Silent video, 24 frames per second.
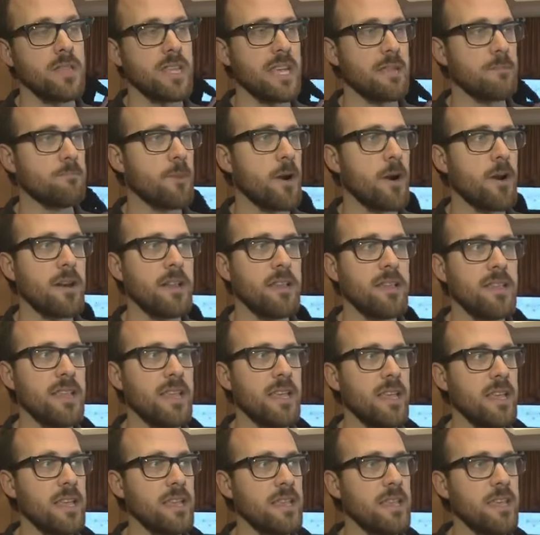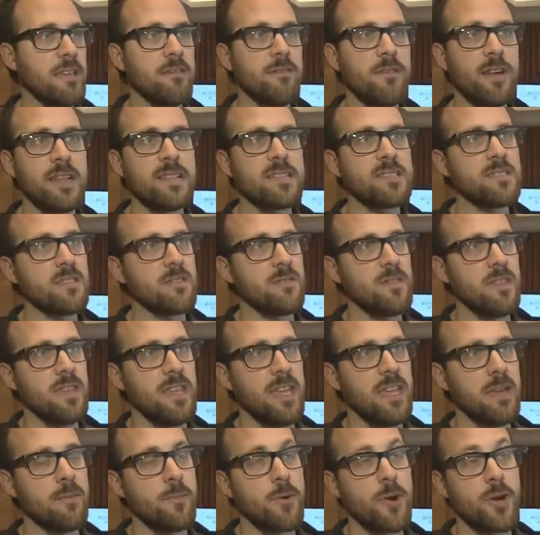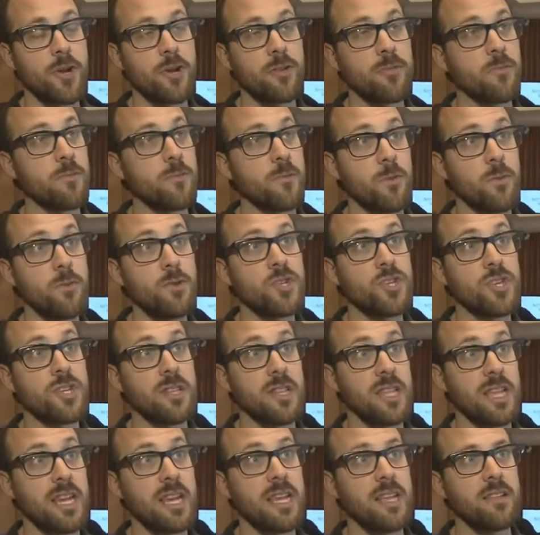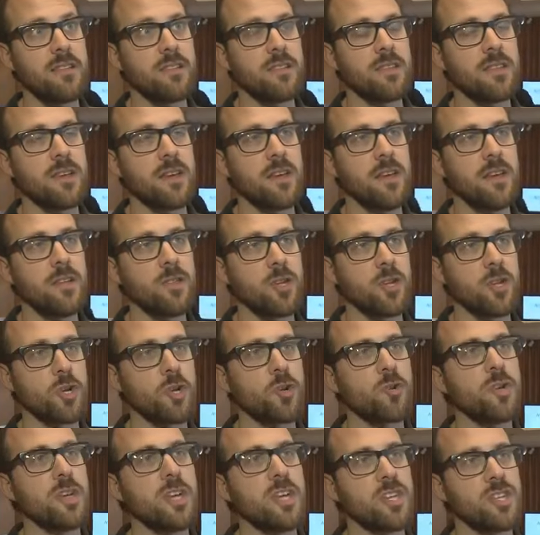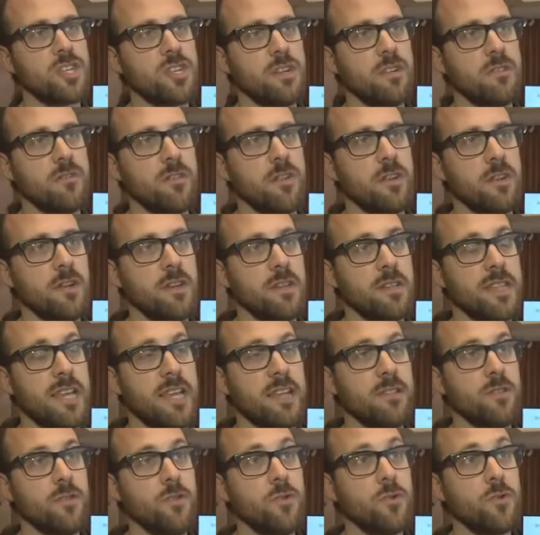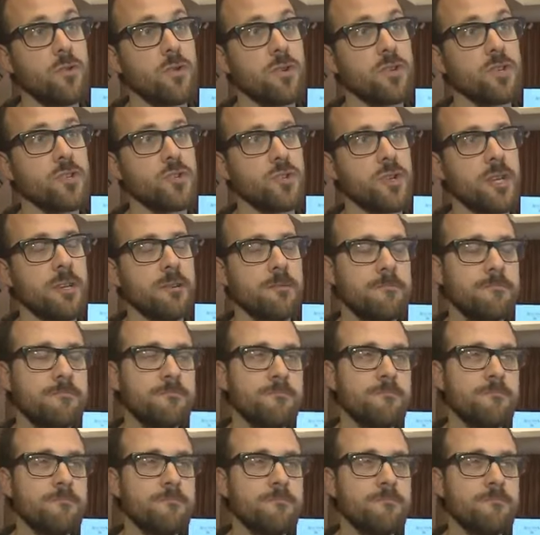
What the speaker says: get part in the events of the American Revolution, leading to the creation of that new country.